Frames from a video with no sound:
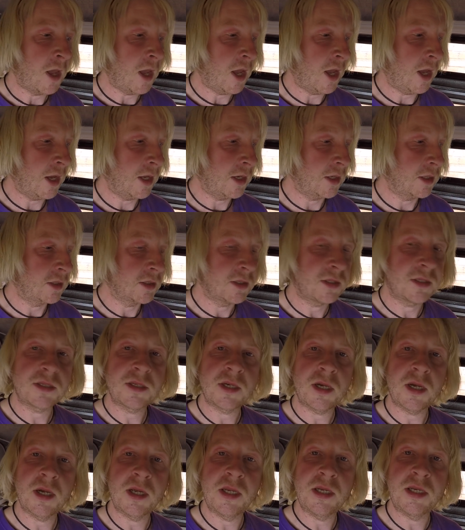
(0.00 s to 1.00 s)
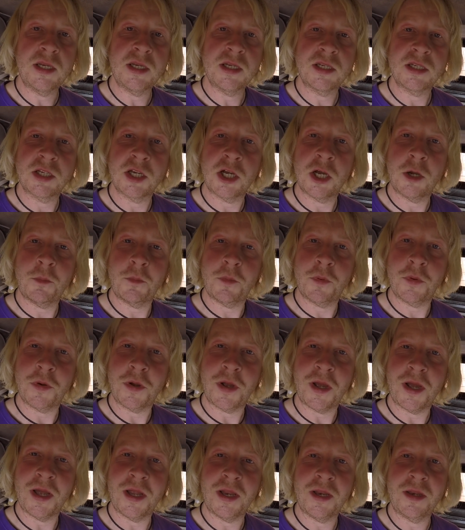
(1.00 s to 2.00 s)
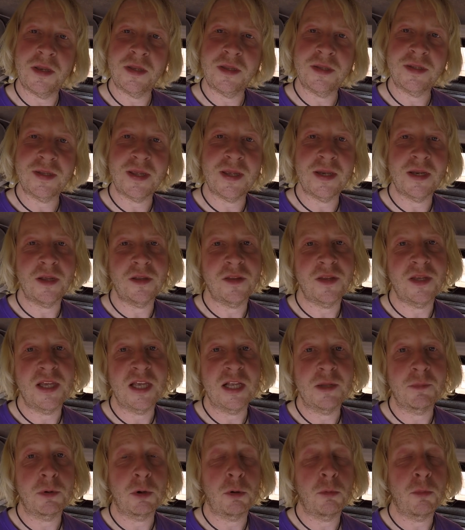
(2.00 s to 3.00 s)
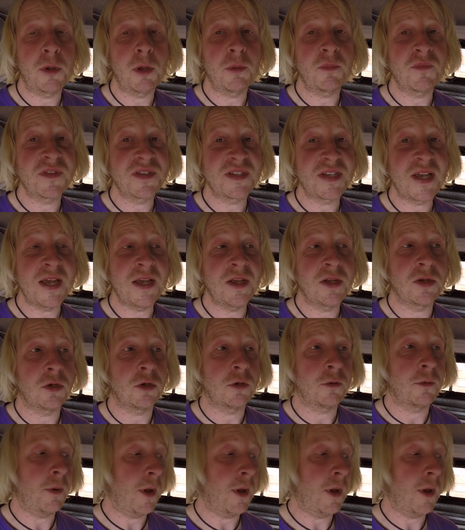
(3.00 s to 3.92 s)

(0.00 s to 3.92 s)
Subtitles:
And tidy it up, and then I think it'd probably be up for sale.